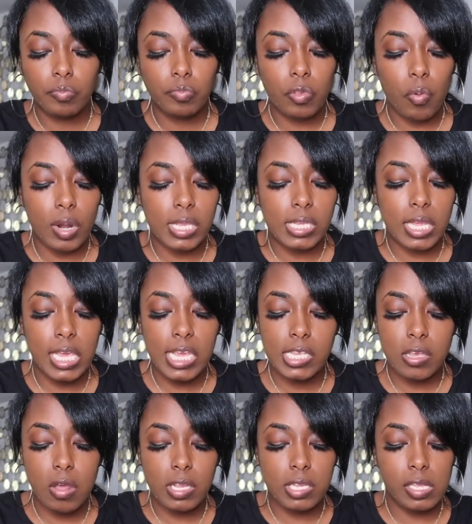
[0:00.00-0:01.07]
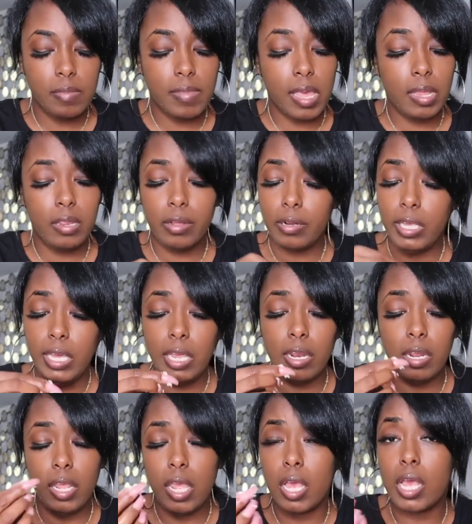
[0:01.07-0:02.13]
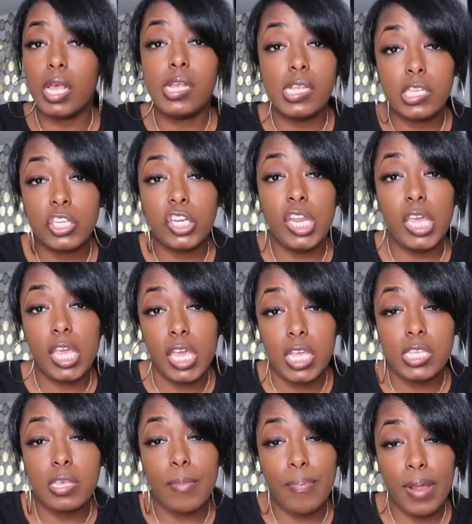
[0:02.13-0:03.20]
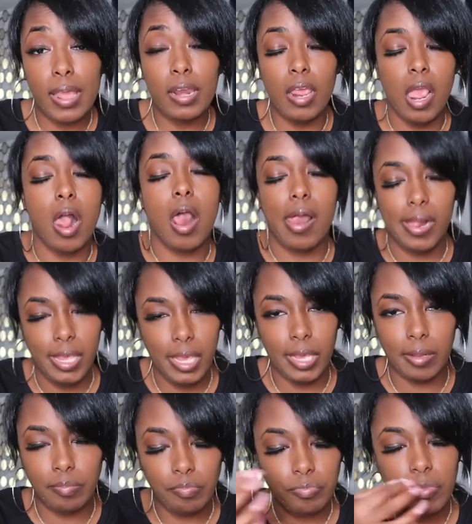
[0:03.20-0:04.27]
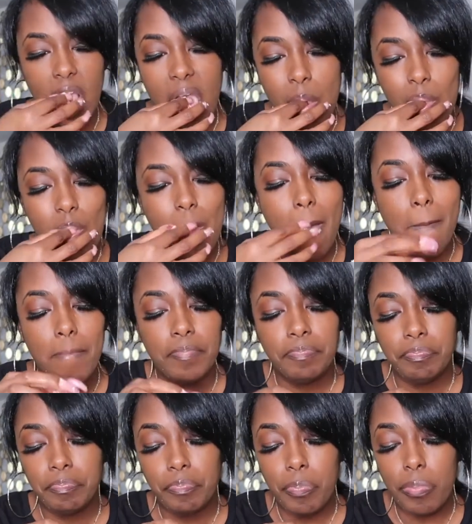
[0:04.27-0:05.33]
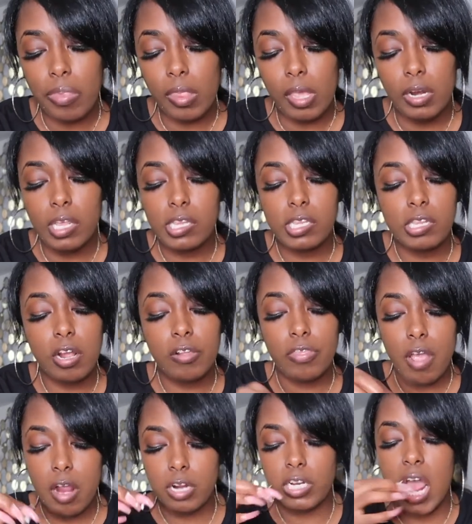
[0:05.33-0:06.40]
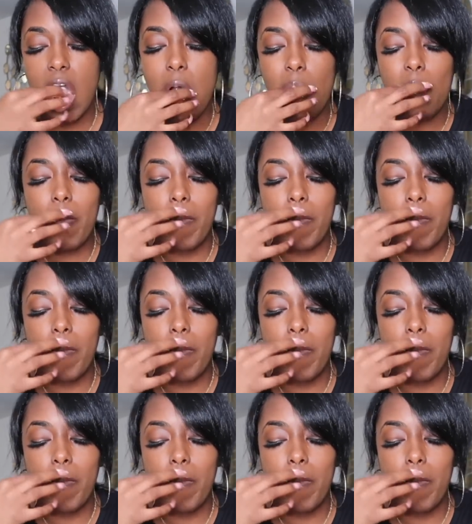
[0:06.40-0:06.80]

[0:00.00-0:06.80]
When his kids go to sleep, they clearly getting in because Shanika ends up pregnant again. This is her third child.